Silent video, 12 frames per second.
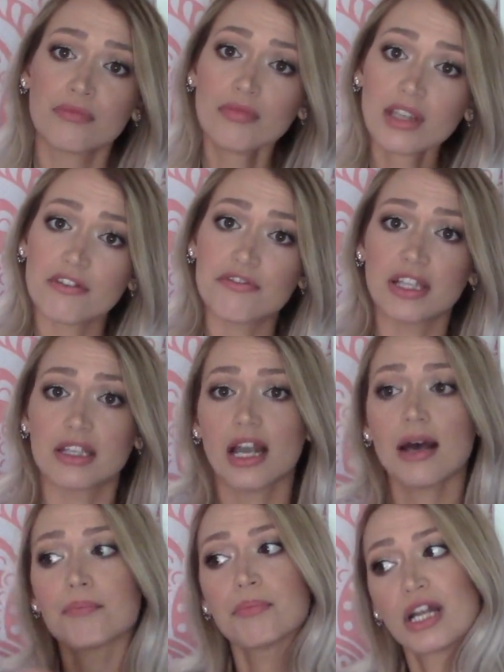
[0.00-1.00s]
fill it
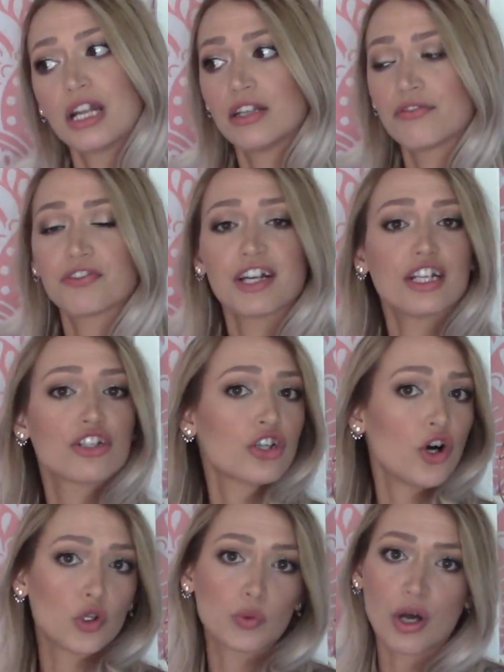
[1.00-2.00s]
up, put it in the fridge,
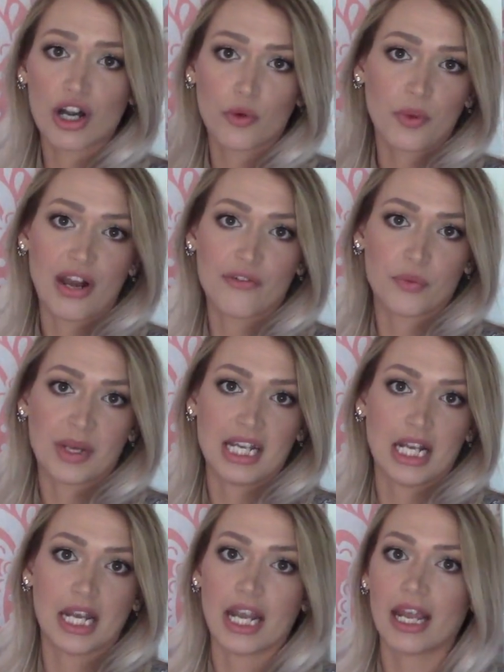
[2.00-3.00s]
cold water whenever we
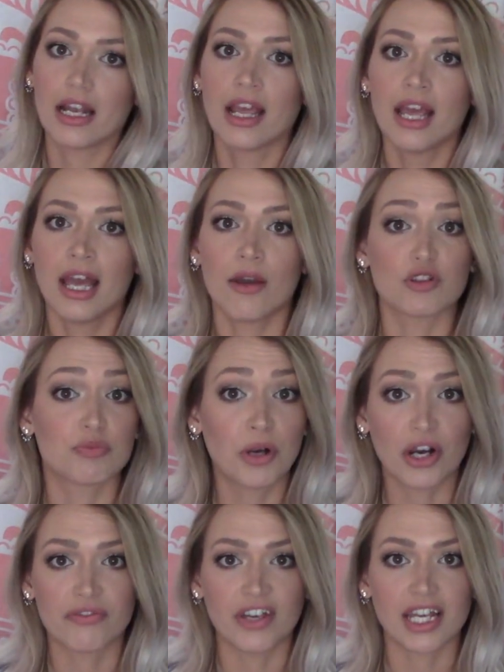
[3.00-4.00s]
needed it. It was
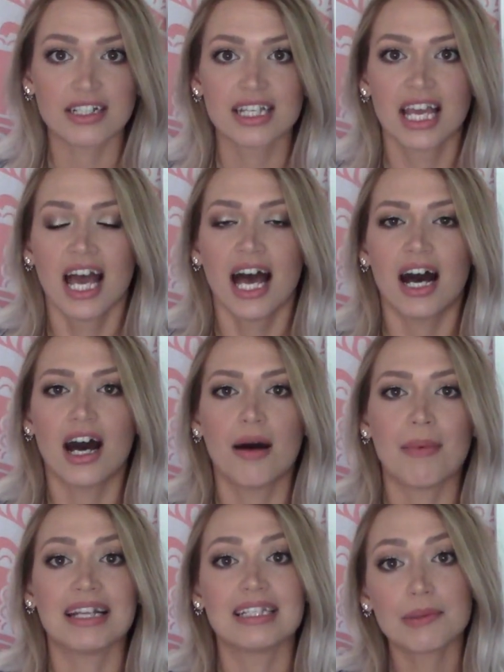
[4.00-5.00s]
perfect.
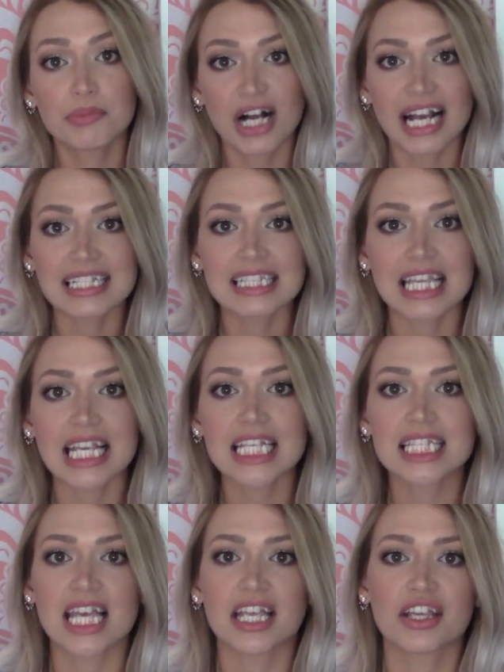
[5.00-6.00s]
I did price
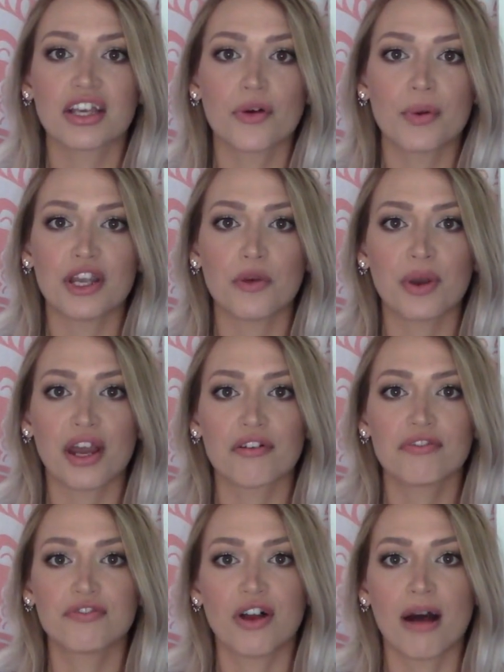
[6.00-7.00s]
these. They can go anywhere
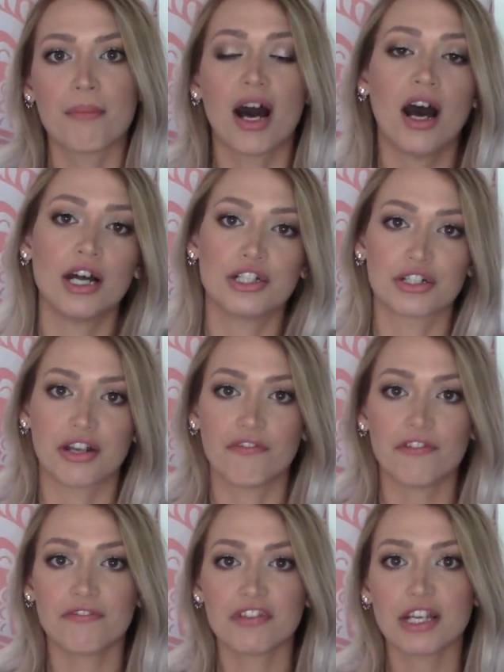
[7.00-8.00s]
from
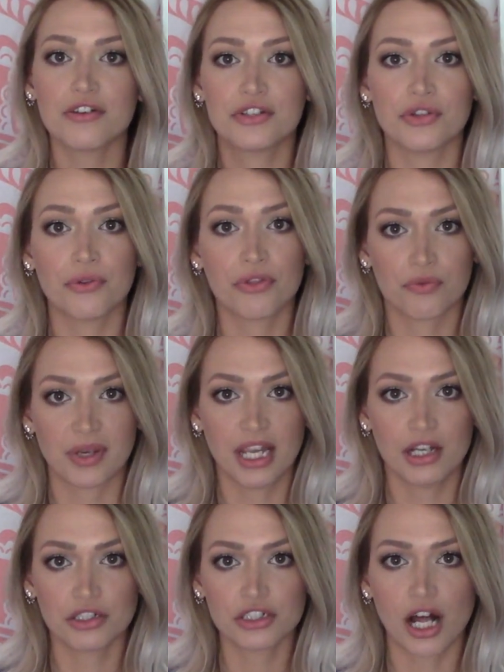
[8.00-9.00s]
$150 to
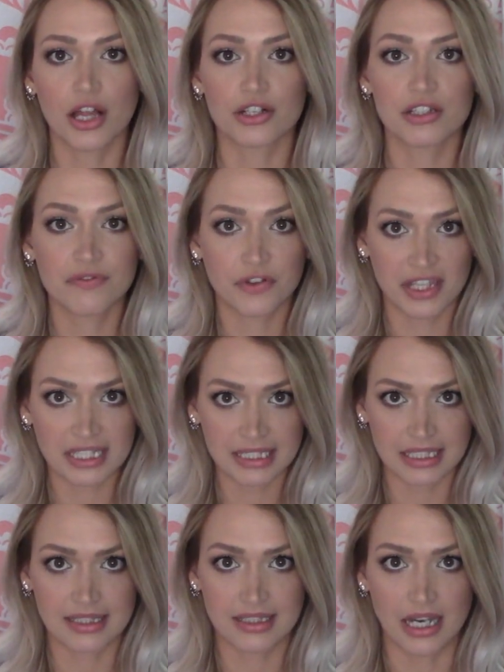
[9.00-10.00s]
$300 for the
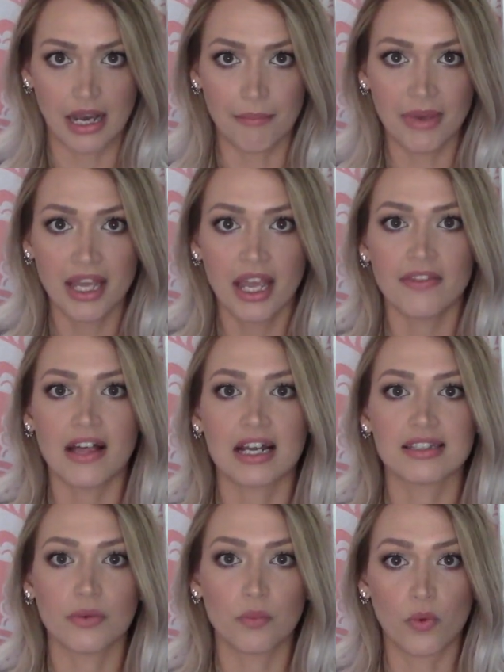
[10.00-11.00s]
system. That
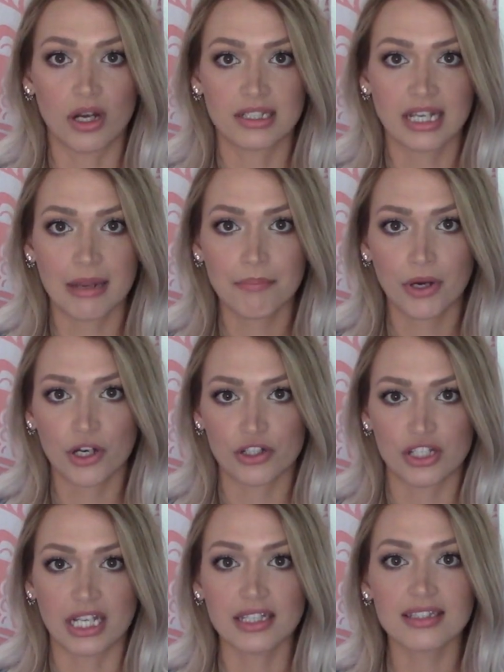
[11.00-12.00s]
is a one-time
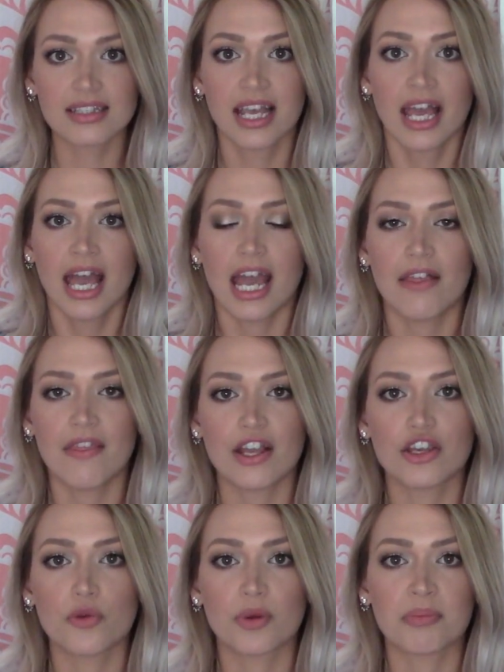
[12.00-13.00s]
purchase, and
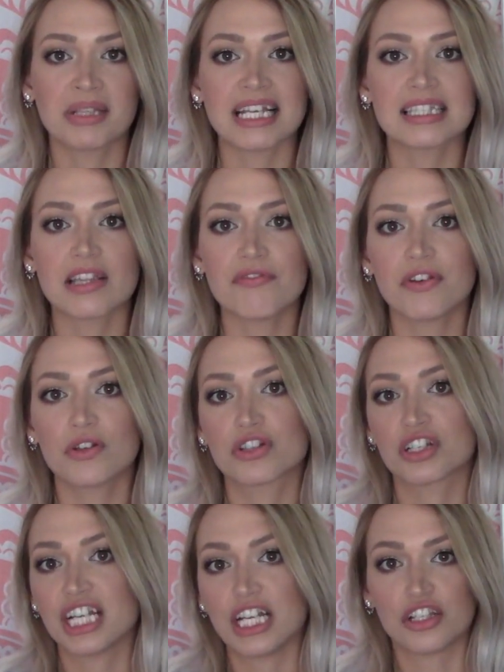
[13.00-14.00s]
then you replace the
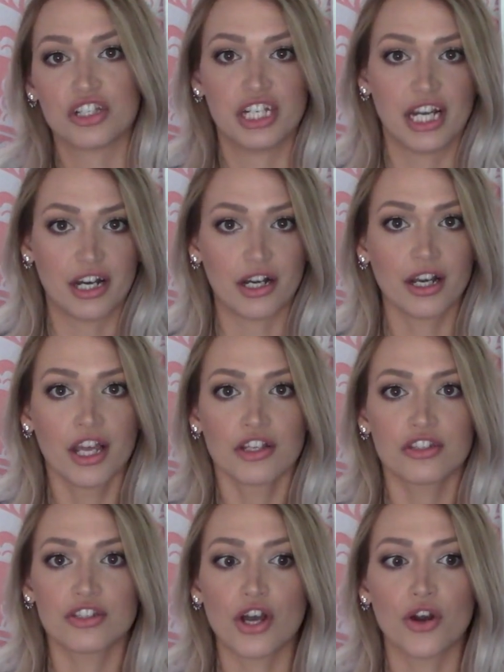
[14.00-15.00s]
filter each year.
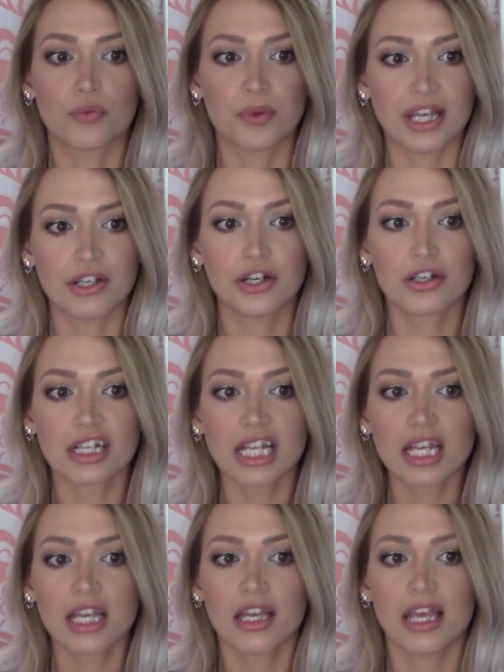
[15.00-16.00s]
So
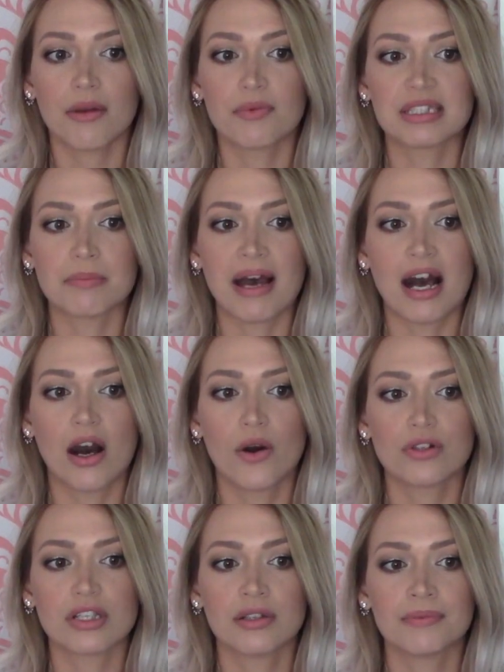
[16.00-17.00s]
reoccurring, it was
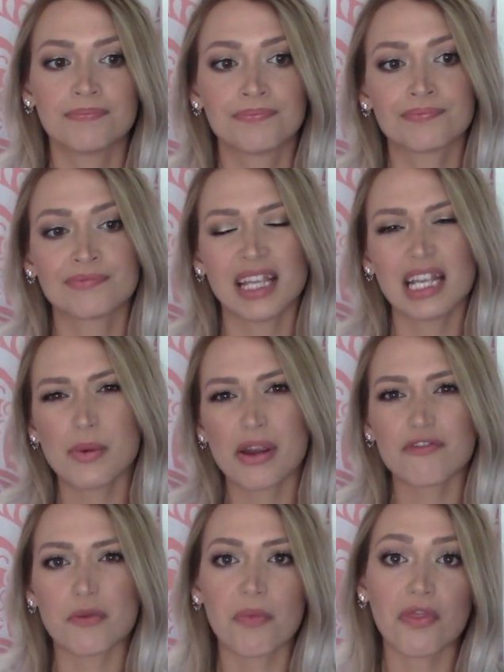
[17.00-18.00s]
about
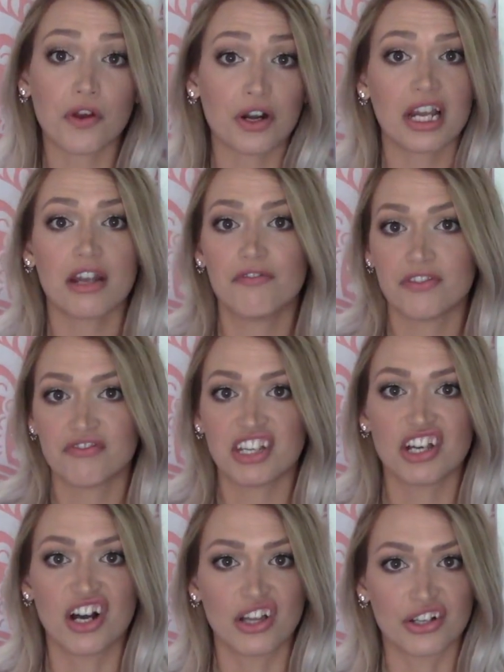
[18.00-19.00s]
anywhere from $30 to
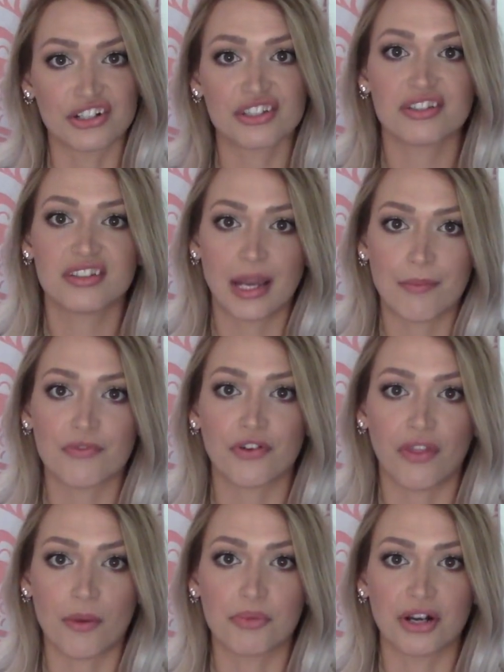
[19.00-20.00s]
$50. Same for
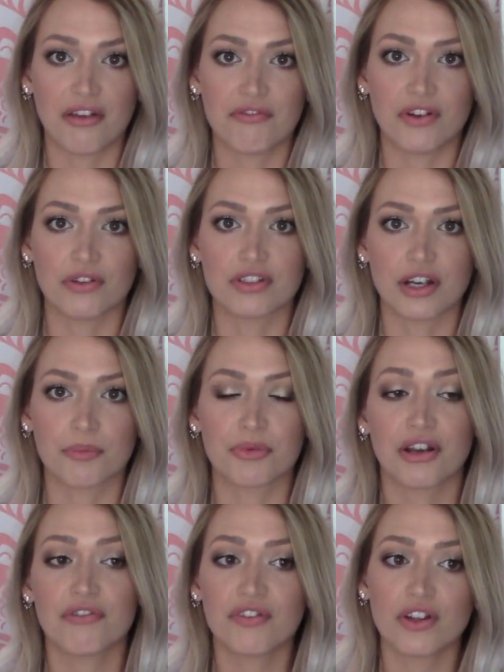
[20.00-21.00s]
the Brita filter.
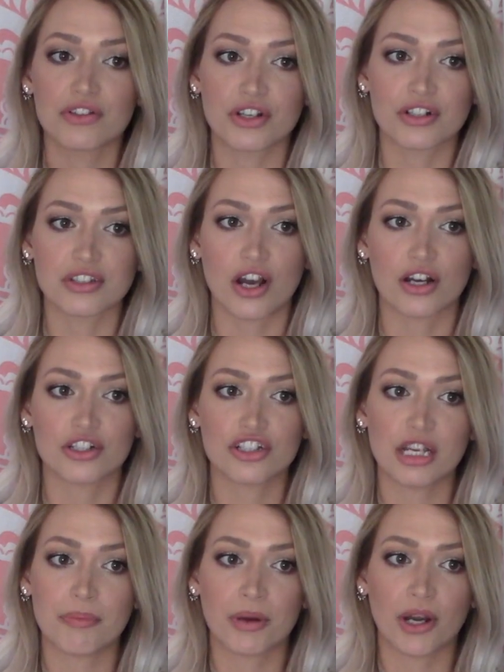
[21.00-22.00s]
Brita filters are
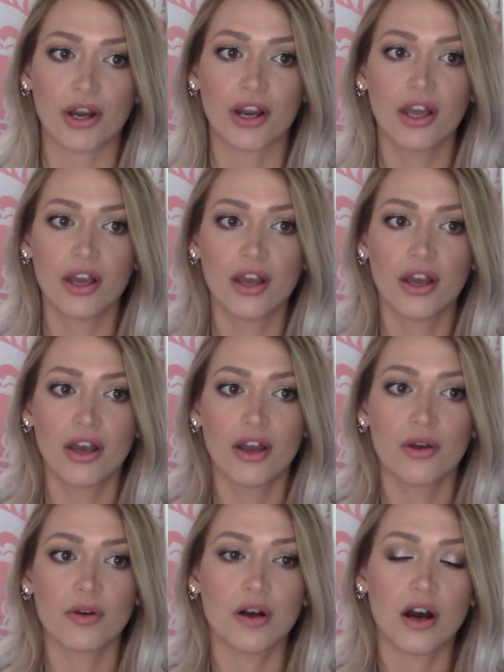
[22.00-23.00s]
cheaper
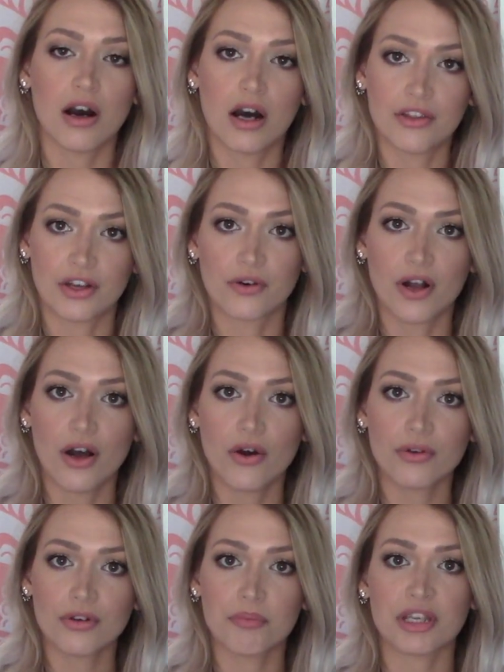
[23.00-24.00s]
on their
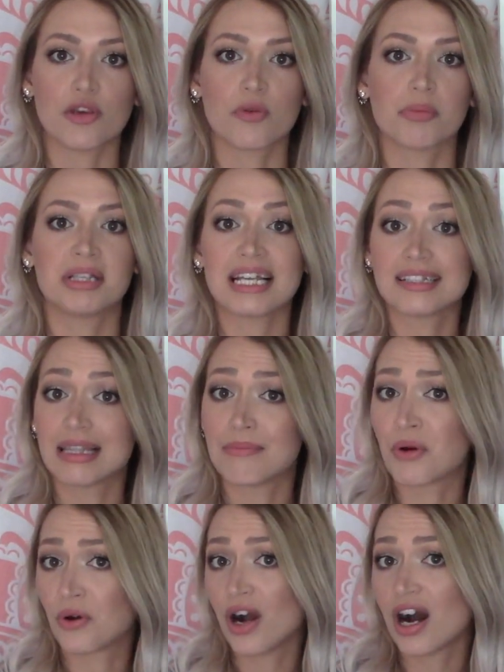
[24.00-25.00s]
own, but you replace them
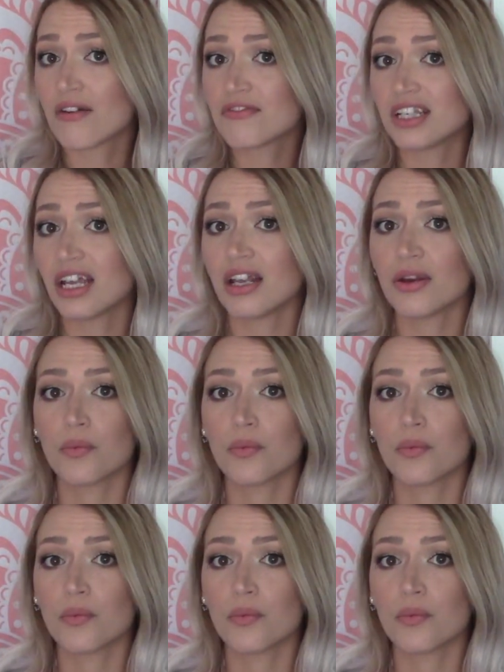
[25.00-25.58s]
more often,